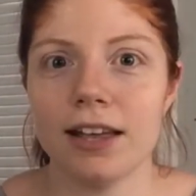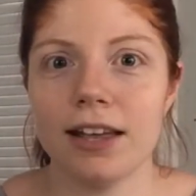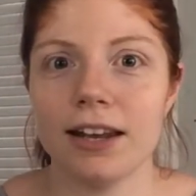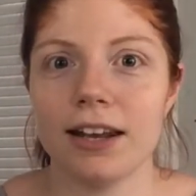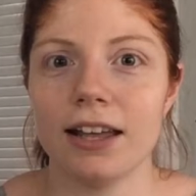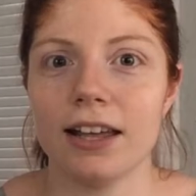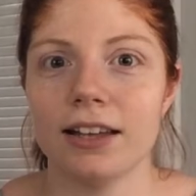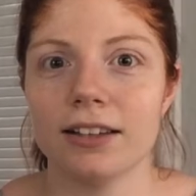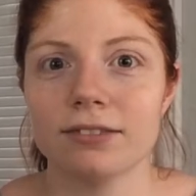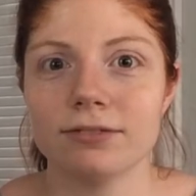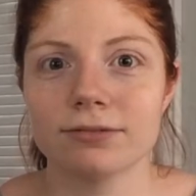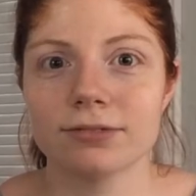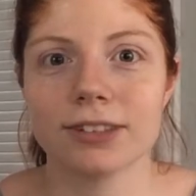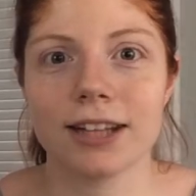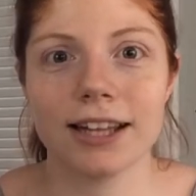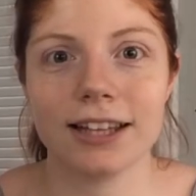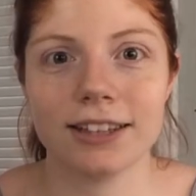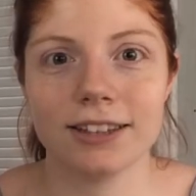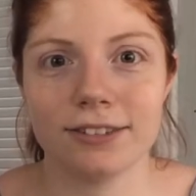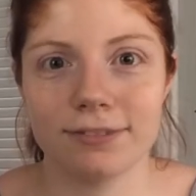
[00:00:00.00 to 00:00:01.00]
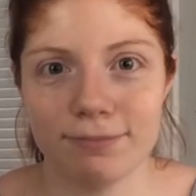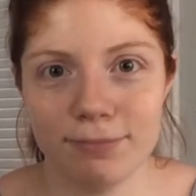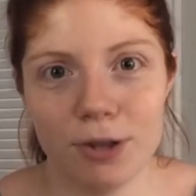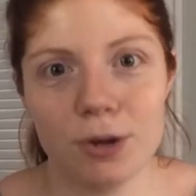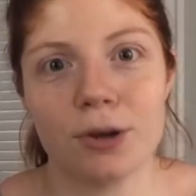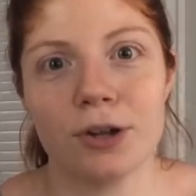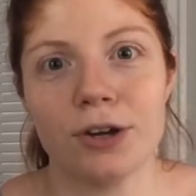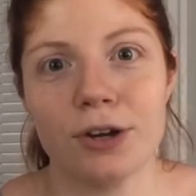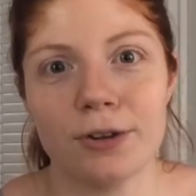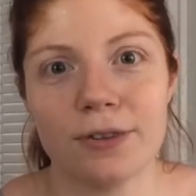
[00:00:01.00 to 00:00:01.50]
in it. Like
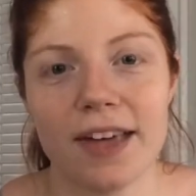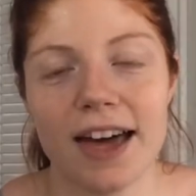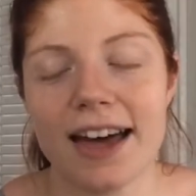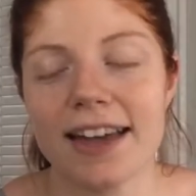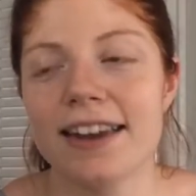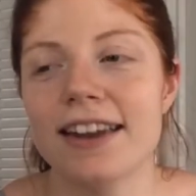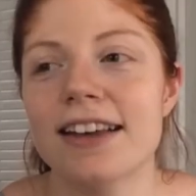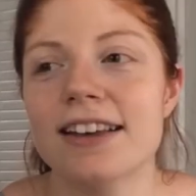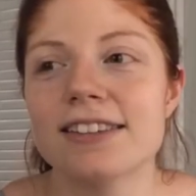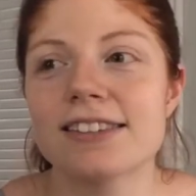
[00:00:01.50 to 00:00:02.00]
you can do that.